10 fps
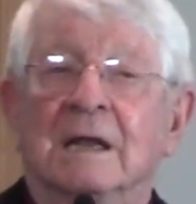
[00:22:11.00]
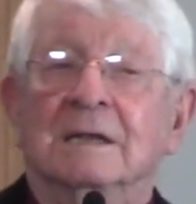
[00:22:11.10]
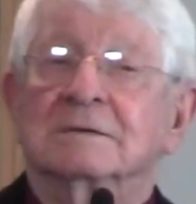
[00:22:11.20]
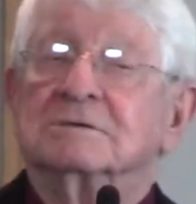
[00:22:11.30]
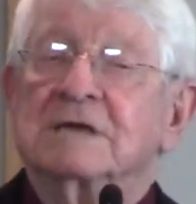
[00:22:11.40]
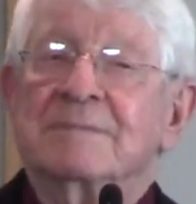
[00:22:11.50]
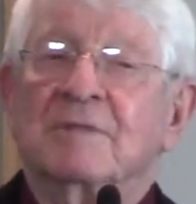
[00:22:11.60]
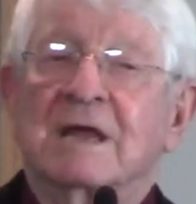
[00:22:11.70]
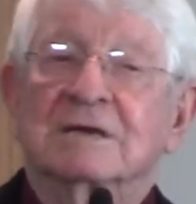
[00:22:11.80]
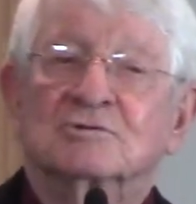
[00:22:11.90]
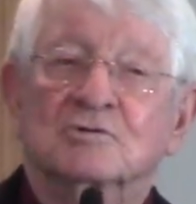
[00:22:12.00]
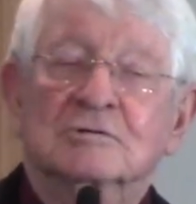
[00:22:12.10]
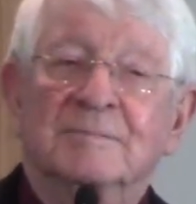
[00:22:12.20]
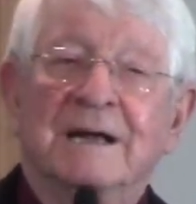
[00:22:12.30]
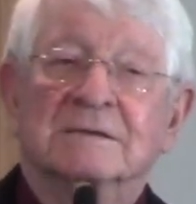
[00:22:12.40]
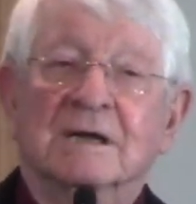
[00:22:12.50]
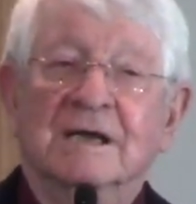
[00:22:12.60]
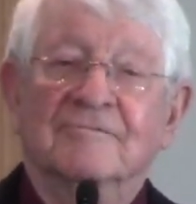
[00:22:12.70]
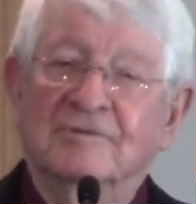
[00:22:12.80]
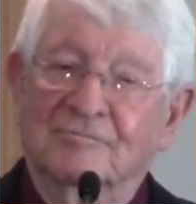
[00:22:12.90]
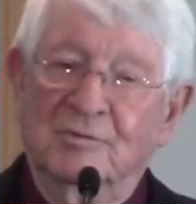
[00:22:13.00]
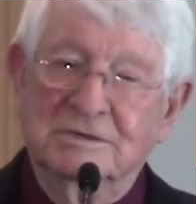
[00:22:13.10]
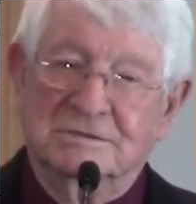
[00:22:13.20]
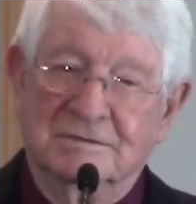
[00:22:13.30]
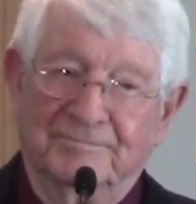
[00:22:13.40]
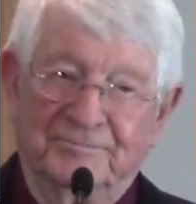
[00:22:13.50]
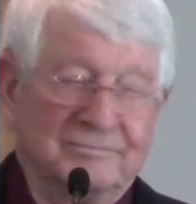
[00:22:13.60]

The same thing is true about the gift of wisdom.